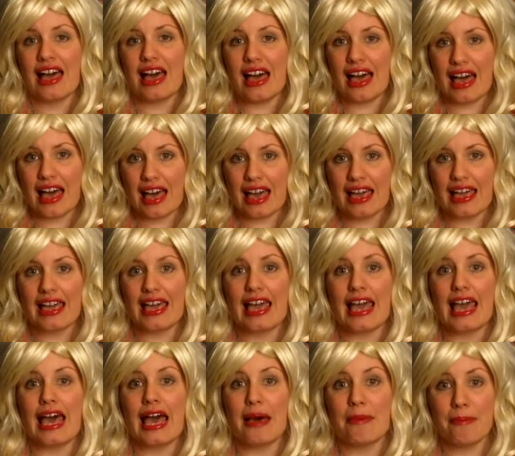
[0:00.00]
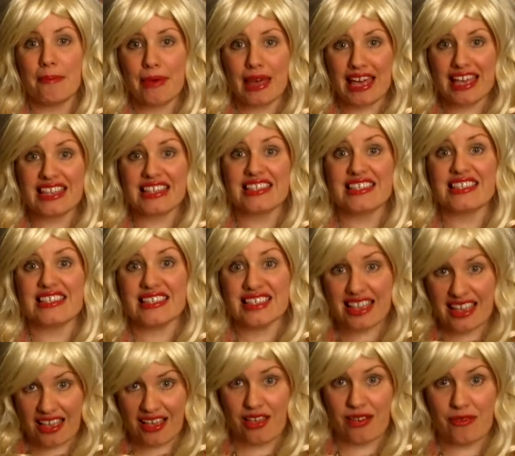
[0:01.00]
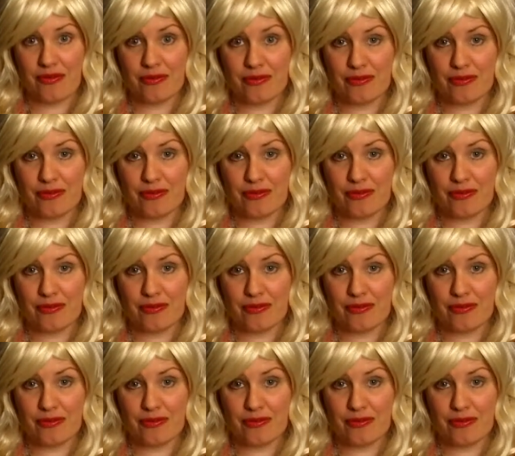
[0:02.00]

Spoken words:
I am myself.